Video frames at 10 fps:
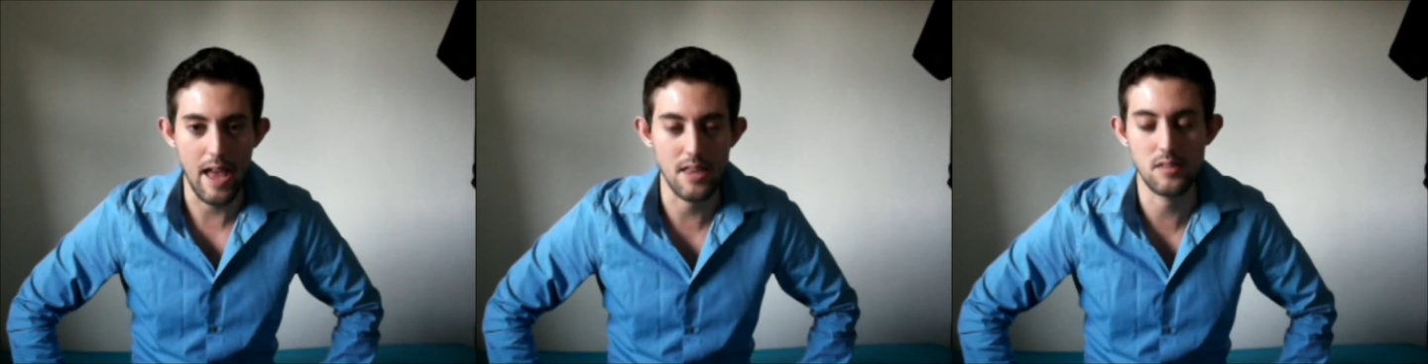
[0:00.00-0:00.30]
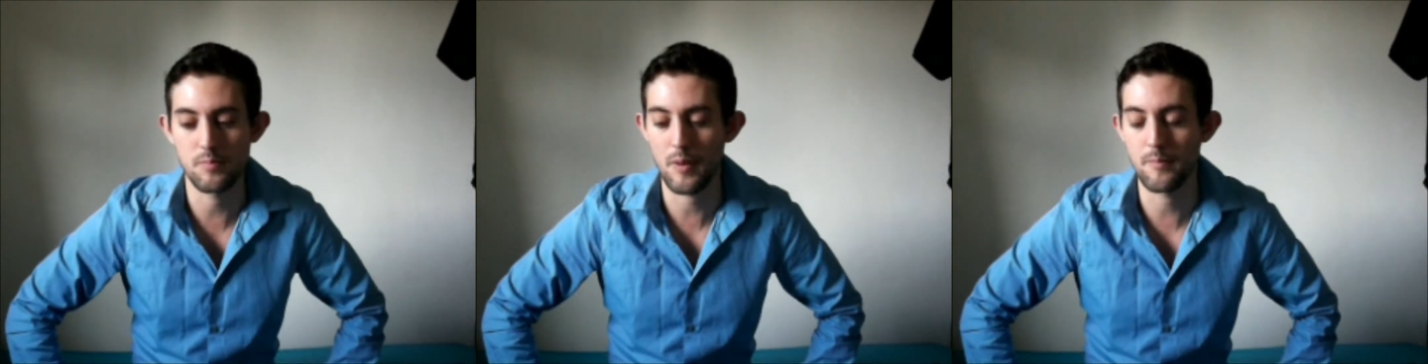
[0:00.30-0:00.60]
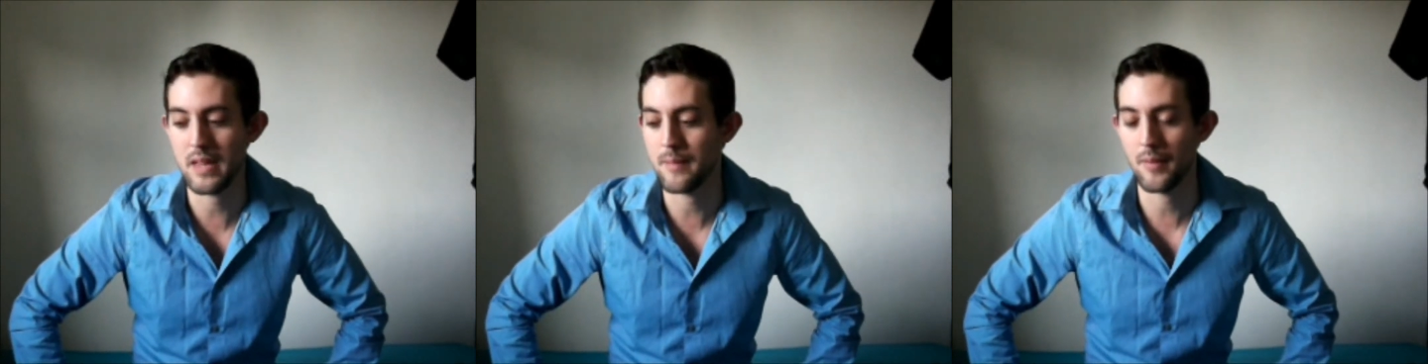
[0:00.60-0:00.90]
and both
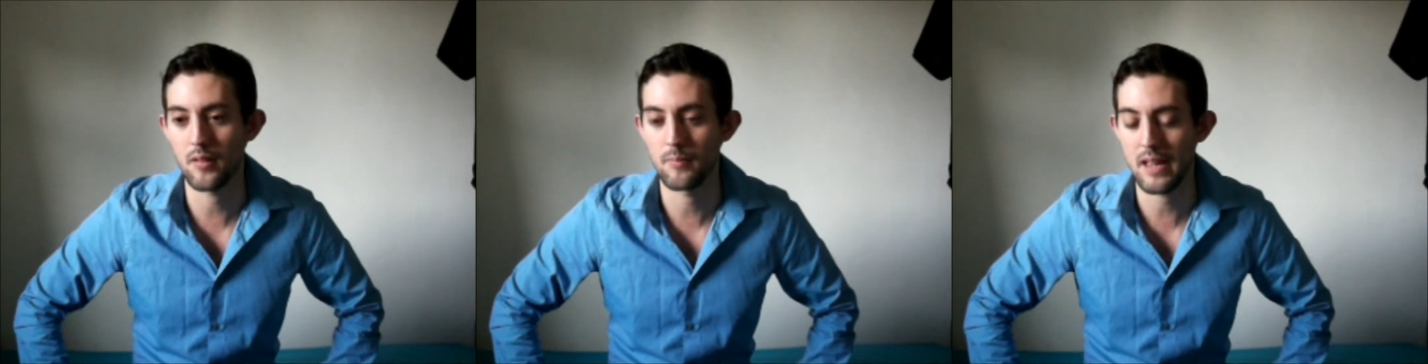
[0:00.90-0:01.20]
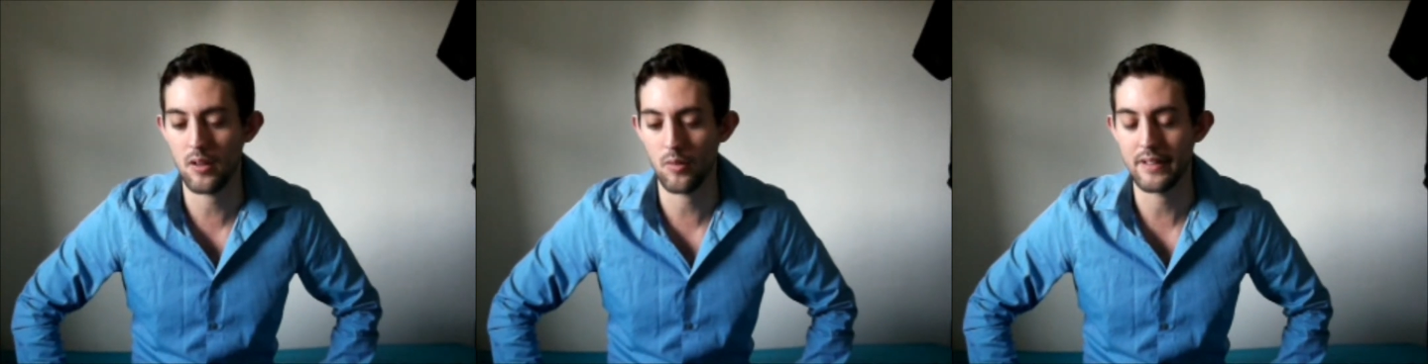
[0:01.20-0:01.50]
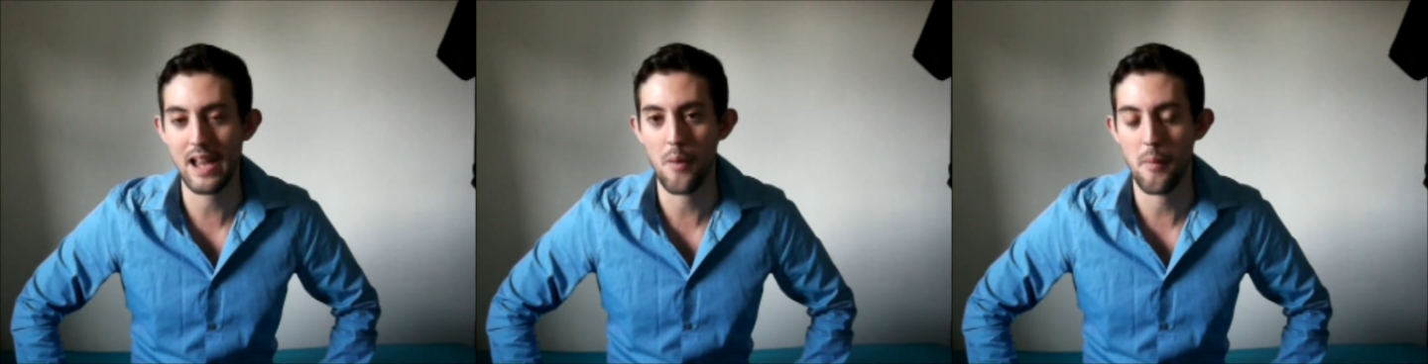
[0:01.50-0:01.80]
me and
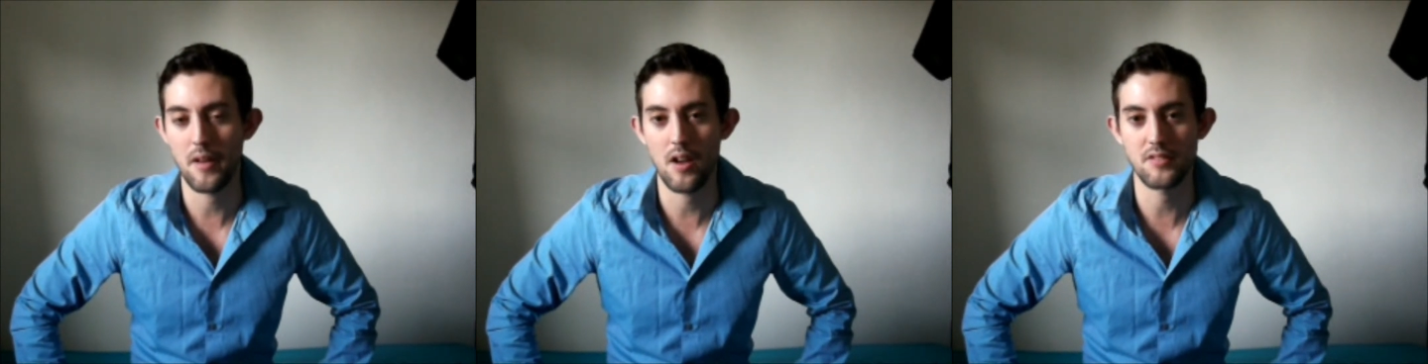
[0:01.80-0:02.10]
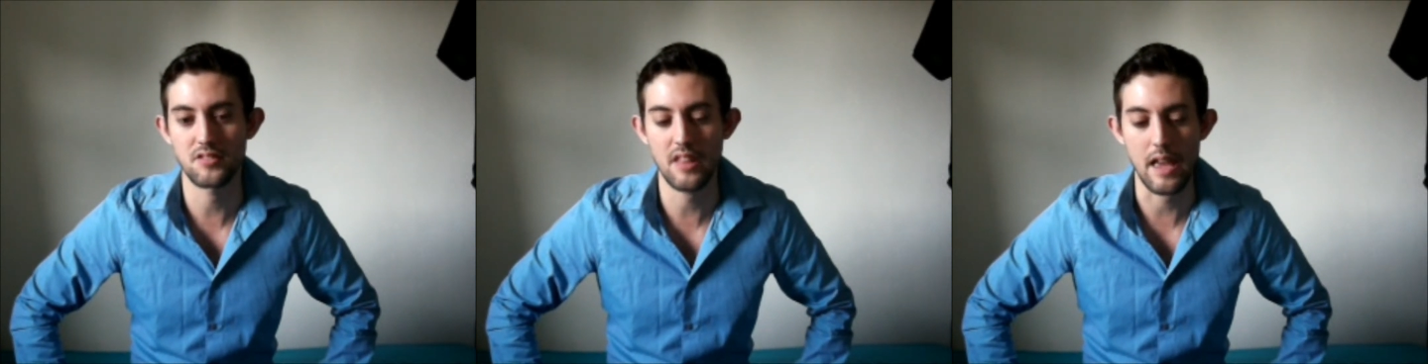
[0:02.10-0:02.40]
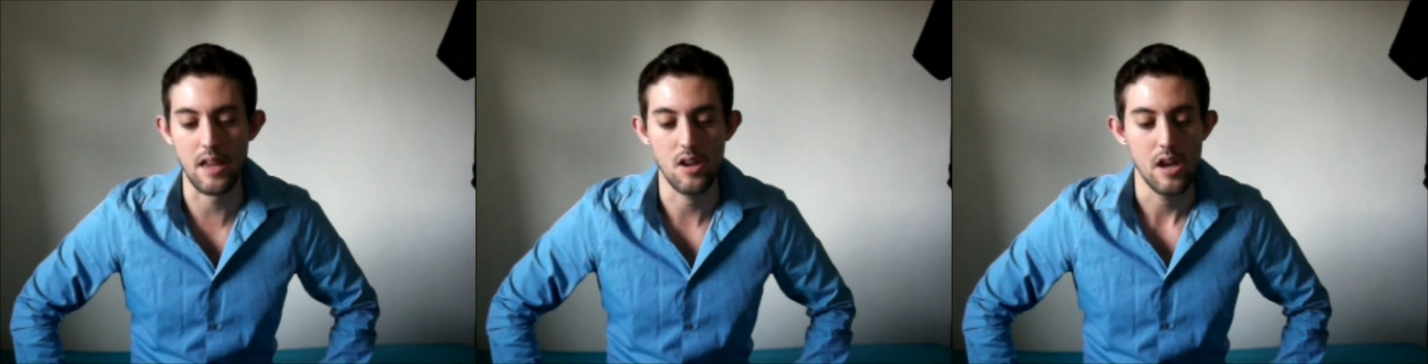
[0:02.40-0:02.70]
Laura now, where we are
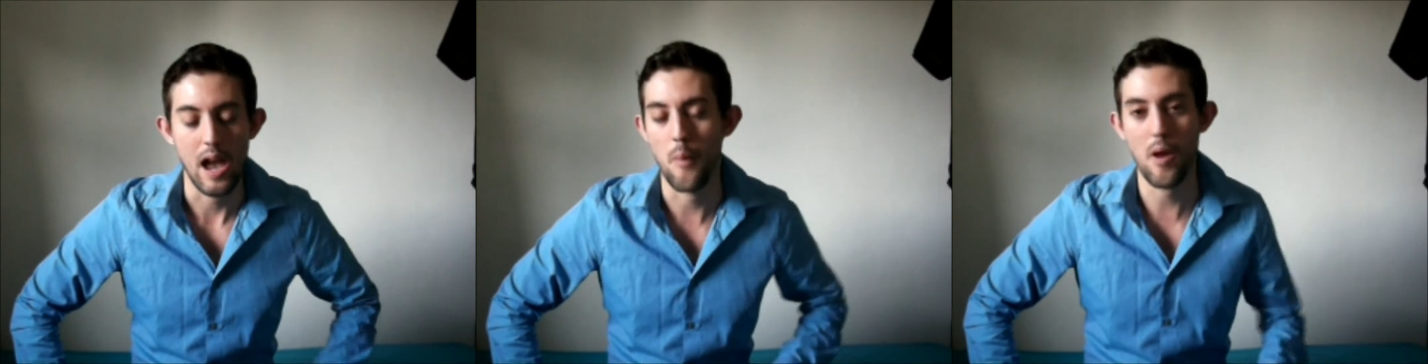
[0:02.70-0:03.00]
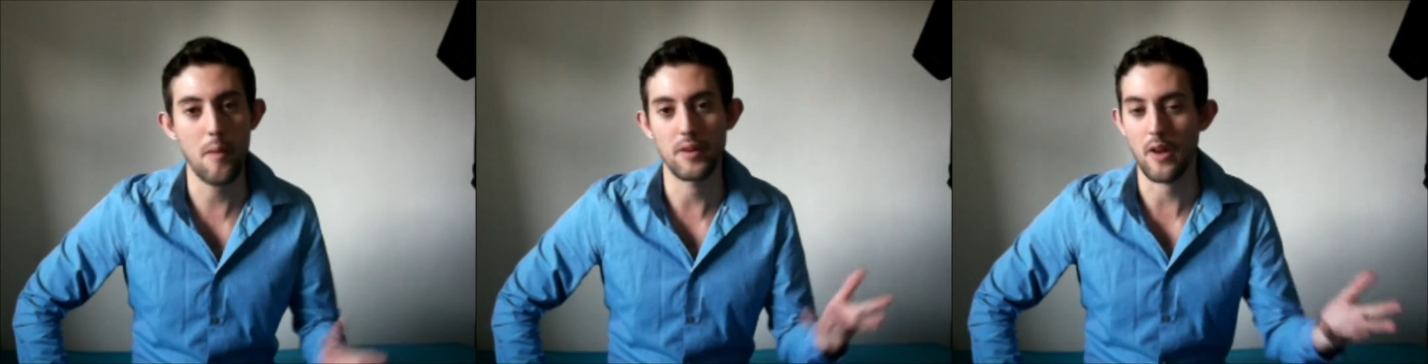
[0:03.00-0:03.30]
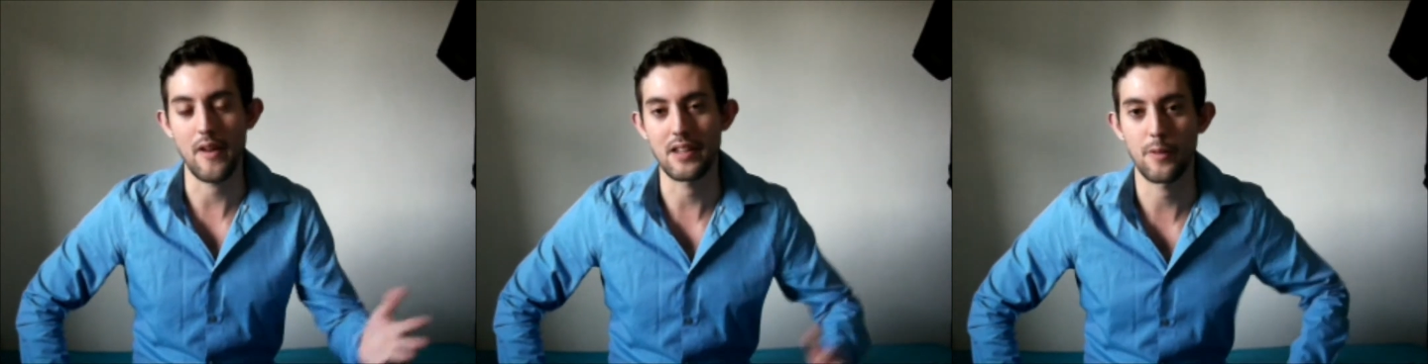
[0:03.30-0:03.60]
today and where we're
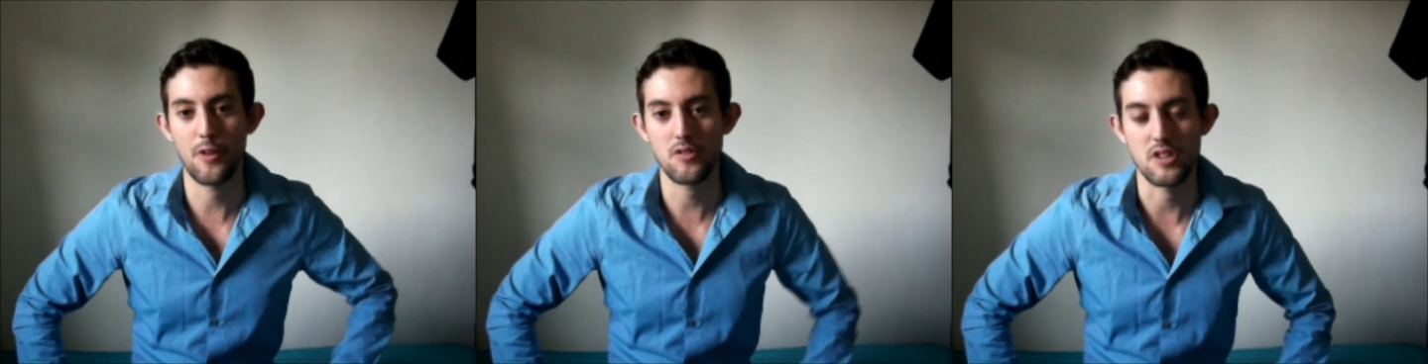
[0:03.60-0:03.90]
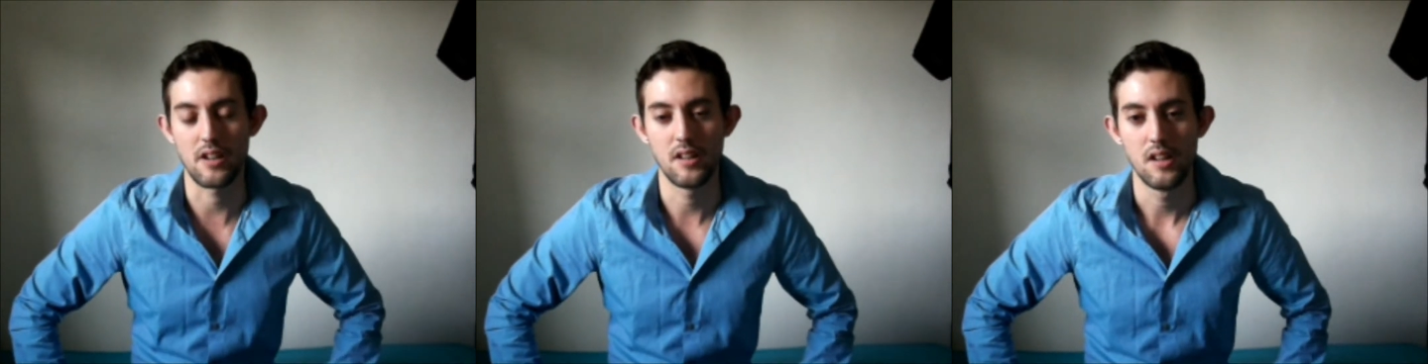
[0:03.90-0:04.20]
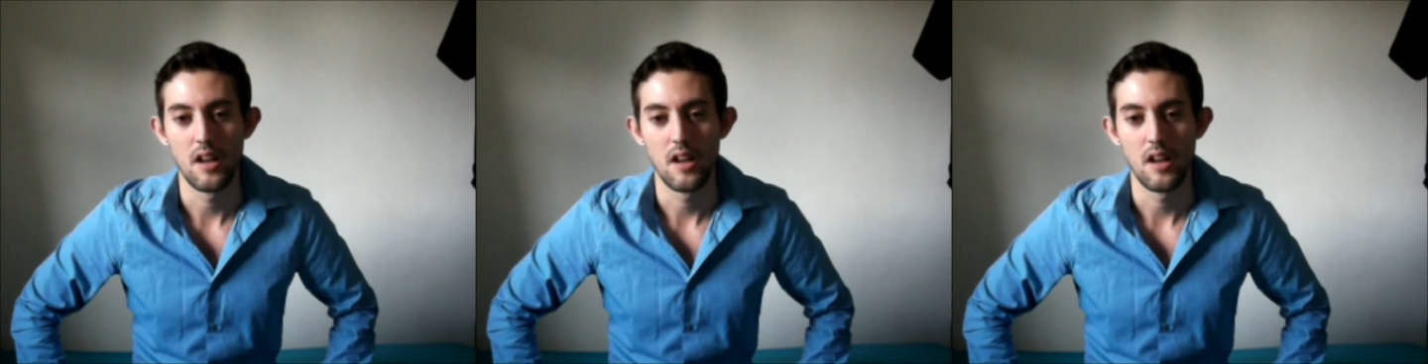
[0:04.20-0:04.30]
going in the future,